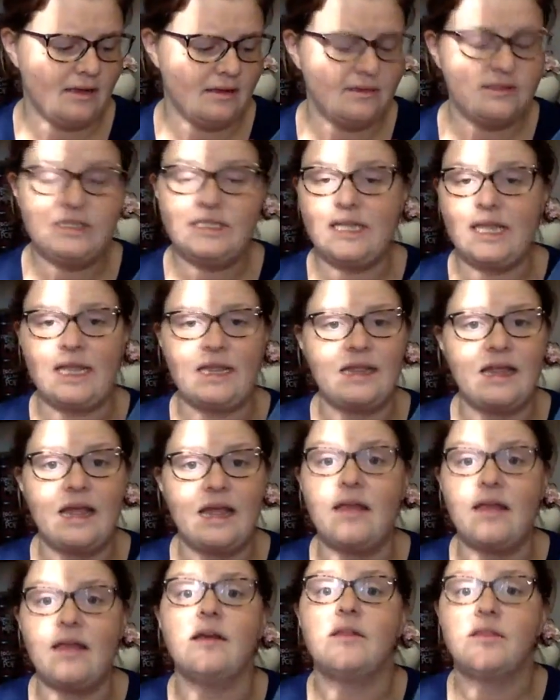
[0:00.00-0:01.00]
to
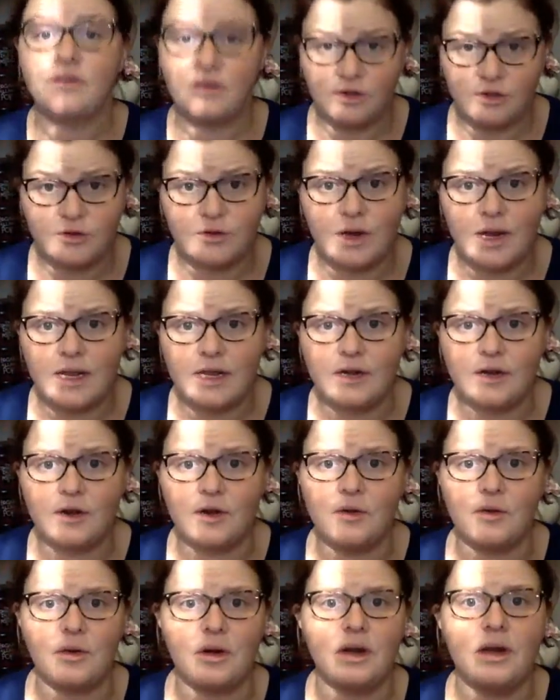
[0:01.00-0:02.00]
let a third
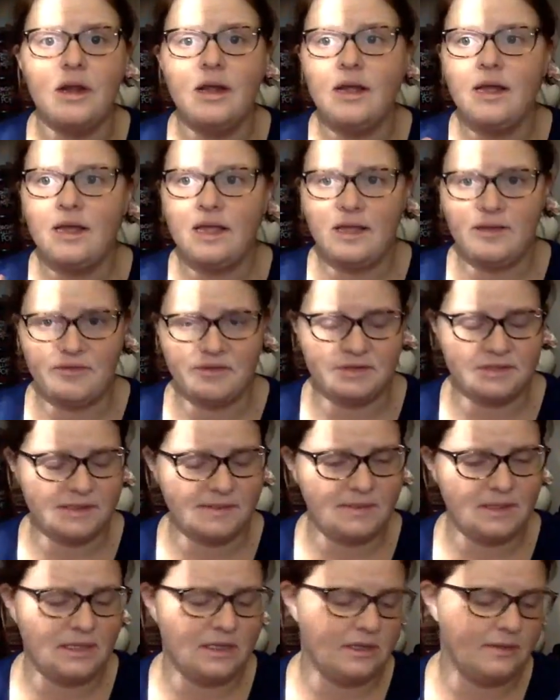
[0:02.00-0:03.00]
grader or even
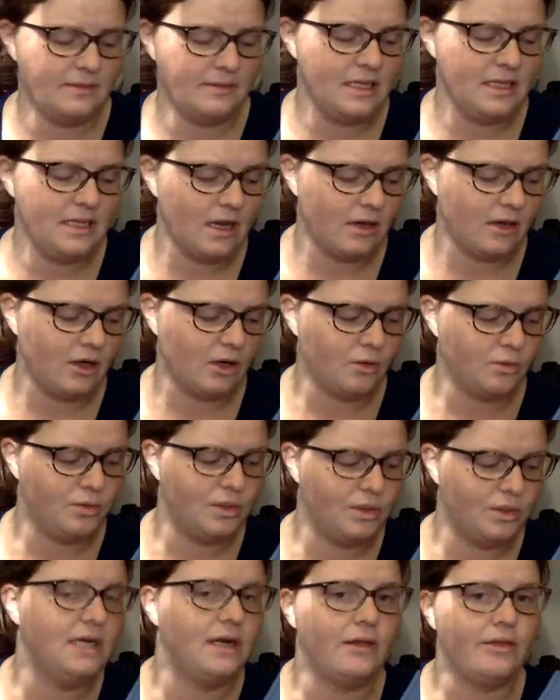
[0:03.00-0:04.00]
somebody a little bit younger
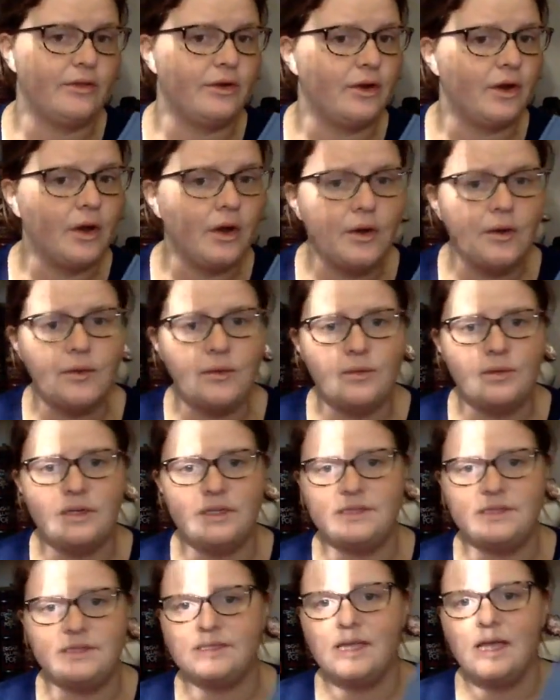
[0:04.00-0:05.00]
read on their own.
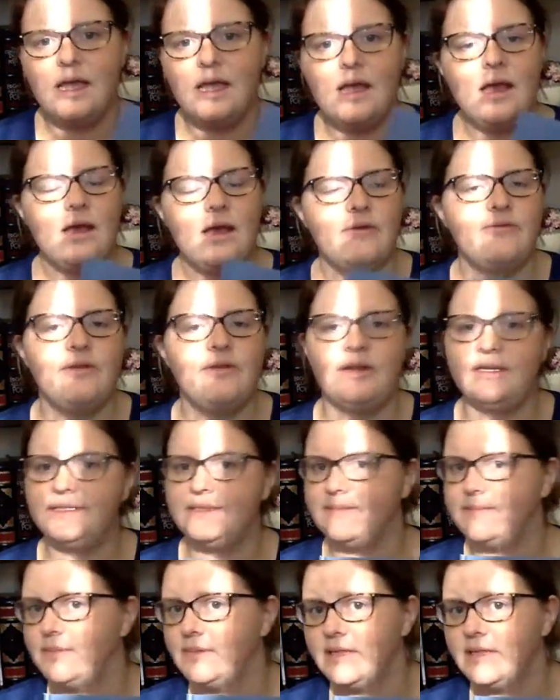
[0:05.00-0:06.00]
It's very
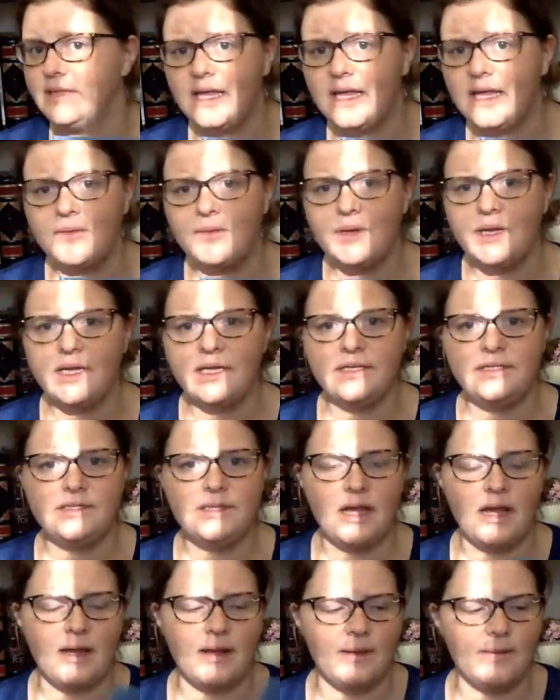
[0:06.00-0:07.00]
simple language.
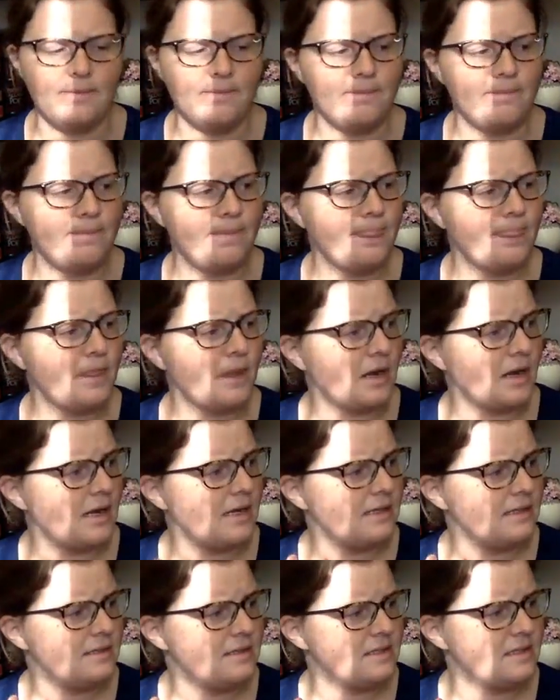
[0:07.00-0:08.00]
There
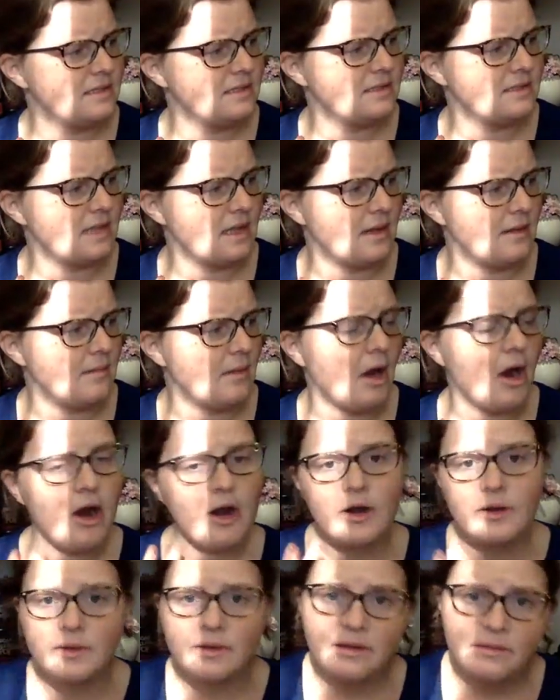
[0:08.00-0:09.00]
is some
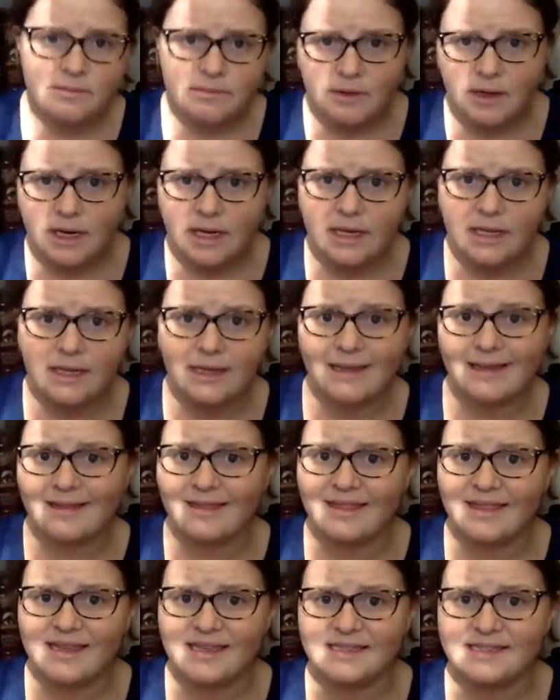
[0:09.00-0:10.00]
heartbreak
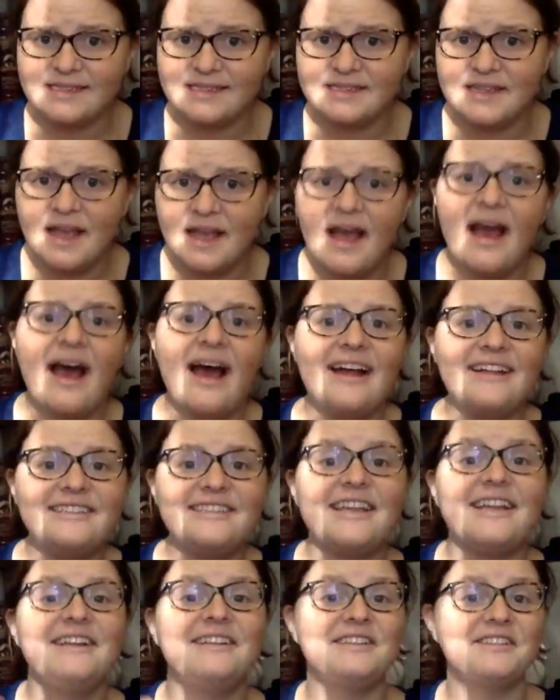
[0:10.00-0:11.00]
in this. I'd
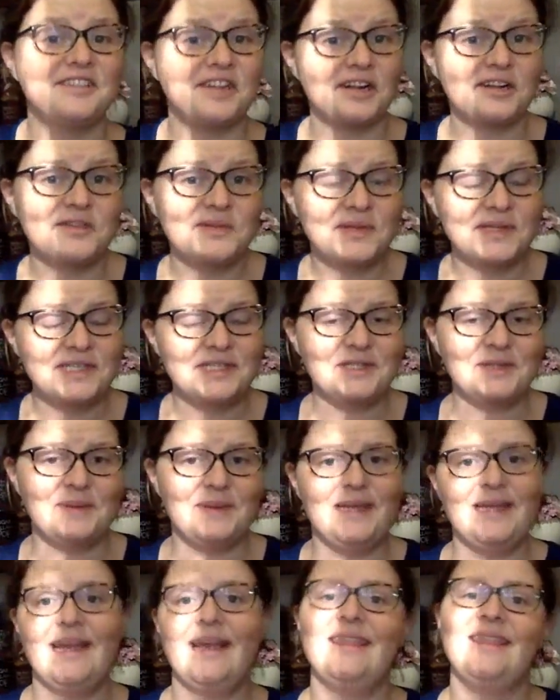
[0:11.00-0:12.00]
say it starts really
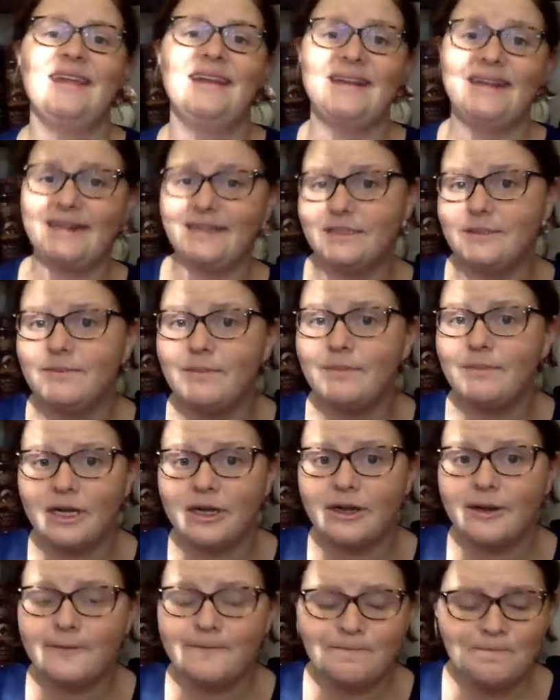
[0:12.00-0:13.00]
sweet and then it gets
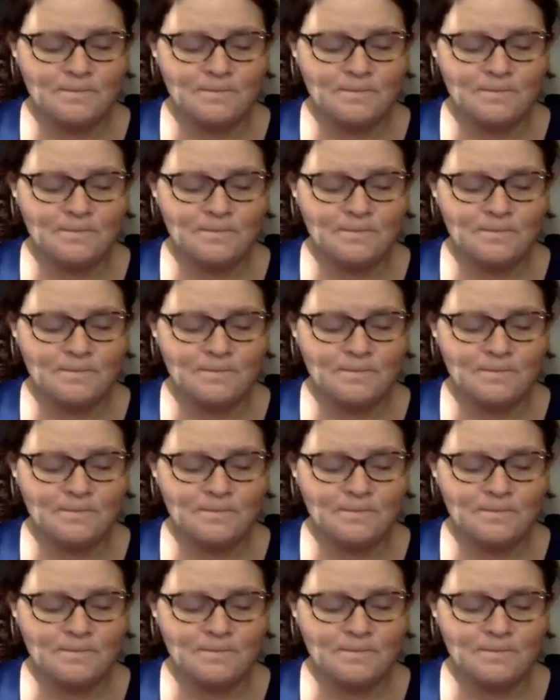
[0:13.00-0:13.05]
bitter.